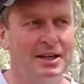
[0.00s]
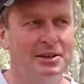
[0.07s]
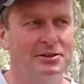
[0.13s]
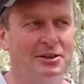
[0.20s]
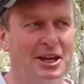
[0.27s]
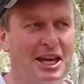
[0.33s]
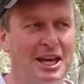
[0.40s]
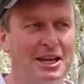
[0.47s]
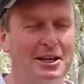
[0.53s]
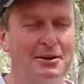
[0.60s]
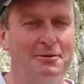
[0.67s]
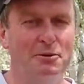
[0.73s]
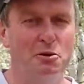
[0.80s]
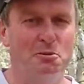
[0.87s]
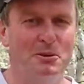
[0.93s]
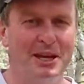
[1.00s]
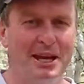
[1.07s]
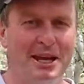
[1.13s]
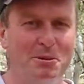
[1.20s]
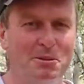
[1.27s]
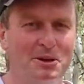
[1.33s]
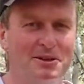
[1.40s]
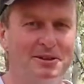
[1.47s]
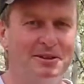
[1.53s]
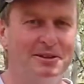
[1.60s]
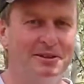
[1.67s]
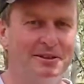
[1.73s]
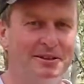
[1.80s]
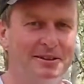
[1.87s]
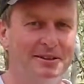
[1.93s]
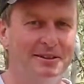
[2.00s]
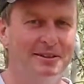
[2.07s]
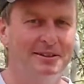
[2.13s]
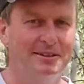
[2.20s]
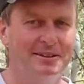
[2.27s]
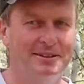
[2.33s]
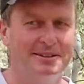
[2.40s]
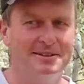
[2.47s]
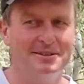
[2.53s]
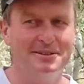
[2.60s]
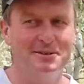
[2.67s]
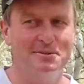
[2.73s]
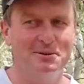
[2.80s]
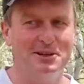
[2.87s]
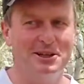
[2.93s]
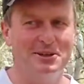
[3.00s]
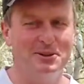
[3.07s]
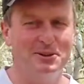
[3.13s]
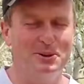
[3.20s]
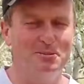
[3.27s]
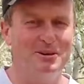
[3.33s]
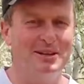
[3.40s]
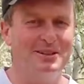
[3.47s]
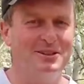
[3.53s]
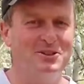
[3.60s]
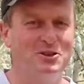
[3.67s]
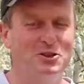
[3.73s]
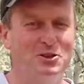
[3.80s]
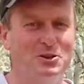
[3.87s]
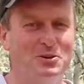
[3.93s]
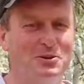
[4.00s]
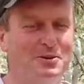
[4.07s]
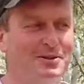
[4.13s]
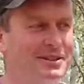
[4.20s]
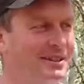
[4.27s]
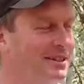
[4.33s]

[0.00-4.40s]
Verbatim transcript: So how do you form the habit? This is why I talk about the journal.